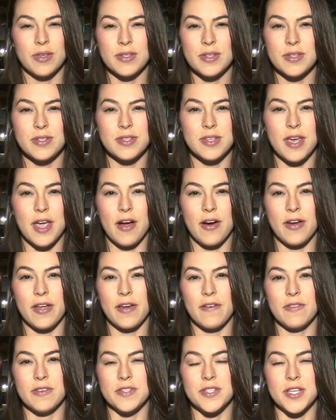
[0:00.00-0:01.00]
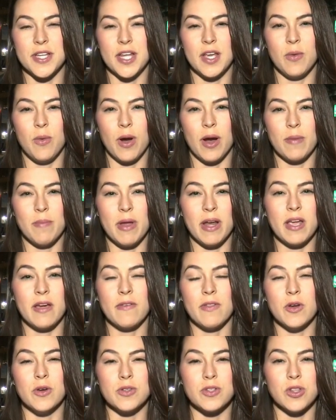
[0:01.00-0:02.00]
this is the area of the city where
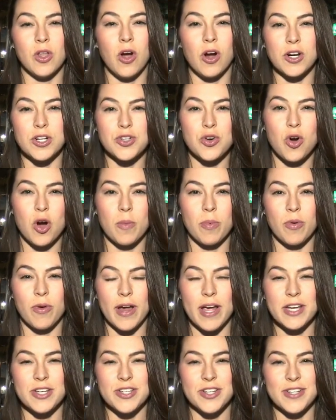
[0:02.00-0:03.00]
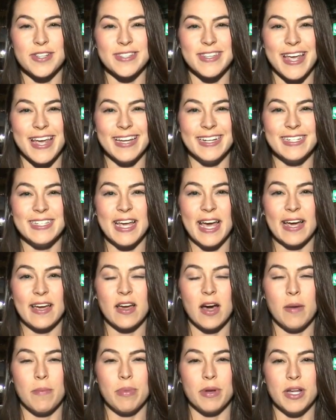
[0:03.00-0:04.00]
many of those large corporations and
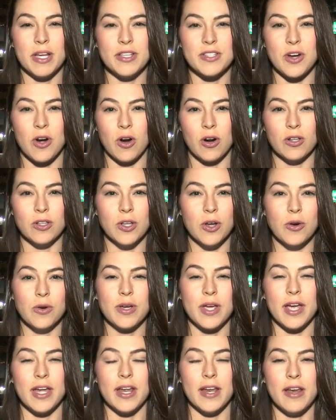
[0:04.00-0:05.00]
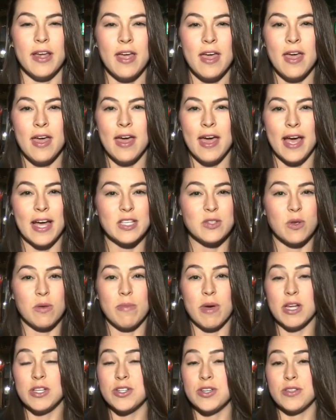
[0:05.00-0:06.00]
tech companies are located. As
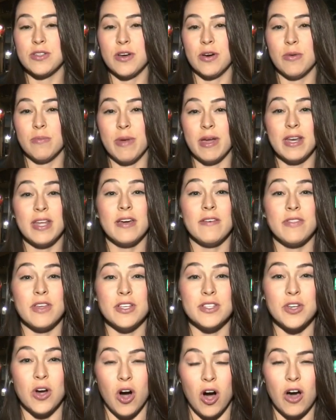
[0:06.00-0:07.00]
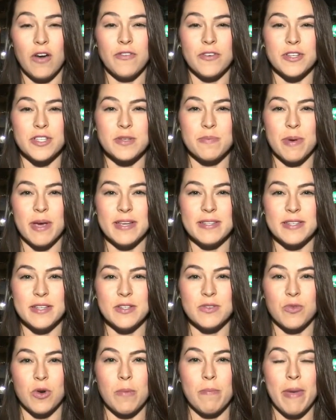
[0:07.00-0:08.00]
we mentioned, though, many of these office
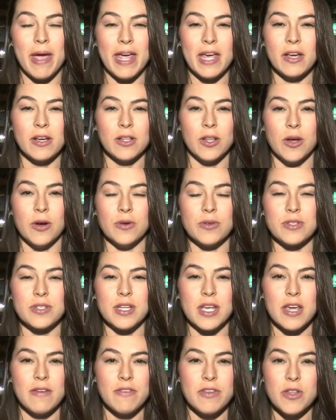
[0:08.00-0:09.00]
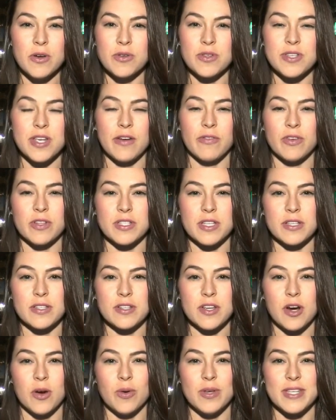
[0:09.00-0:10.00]
spaces remain closed, even though San
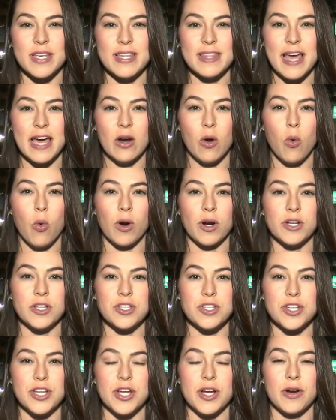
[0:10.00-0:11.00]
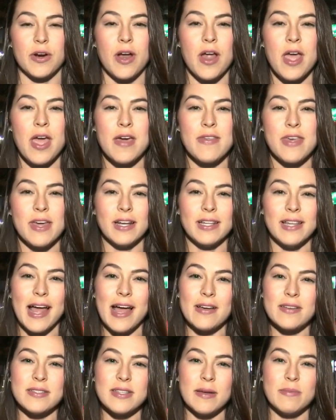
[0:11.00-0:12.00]
Francisco is in that orange tier that
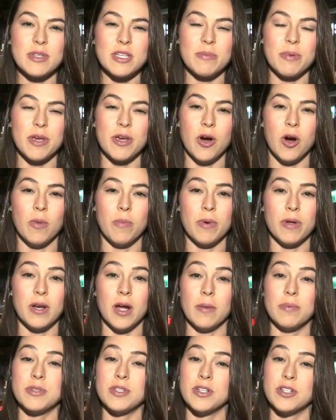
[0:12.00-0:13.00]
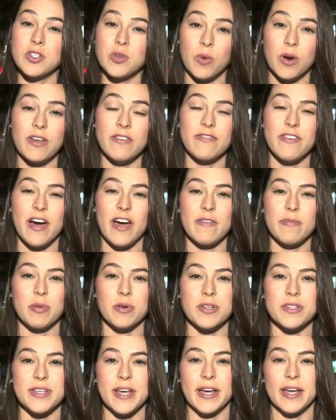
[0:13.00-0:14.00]
allows them to be open up to
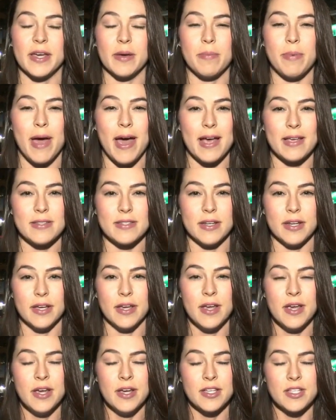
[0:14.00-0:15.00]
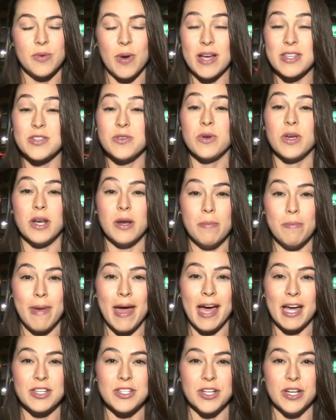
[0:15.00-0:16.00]
25% capacity. So as you can
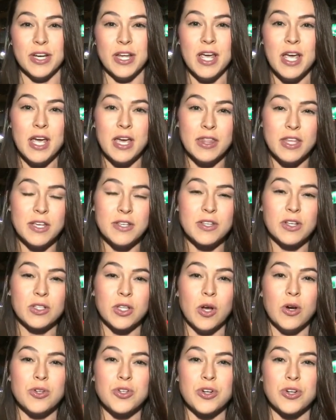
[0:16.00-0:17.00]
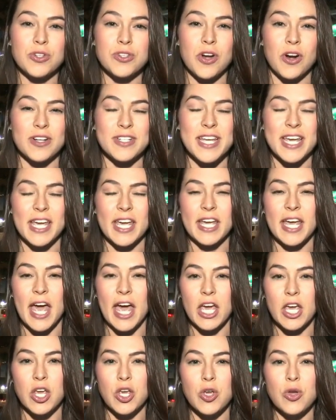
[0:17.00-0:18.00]
imagine, these closures are taking
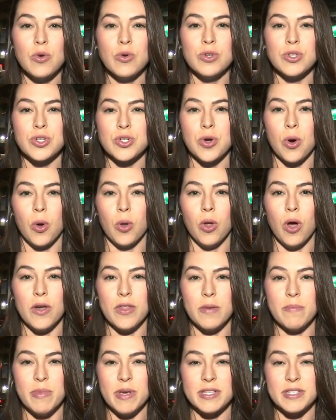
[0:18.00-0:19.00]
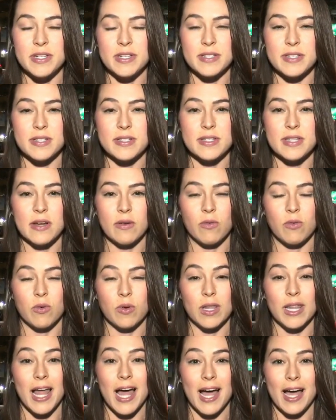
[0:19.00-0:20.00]
a huge toll on the businesses that
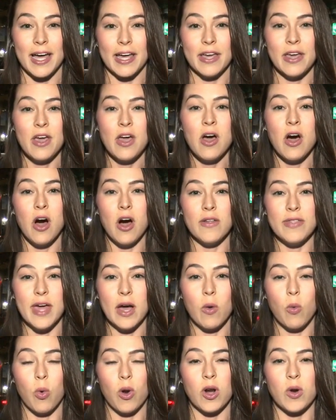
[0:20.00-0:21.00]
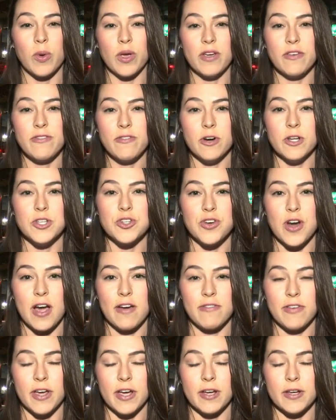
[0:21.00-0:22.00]
rely on that workweek foot
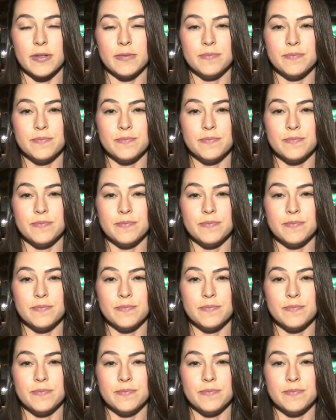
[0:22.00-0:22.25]
traffic.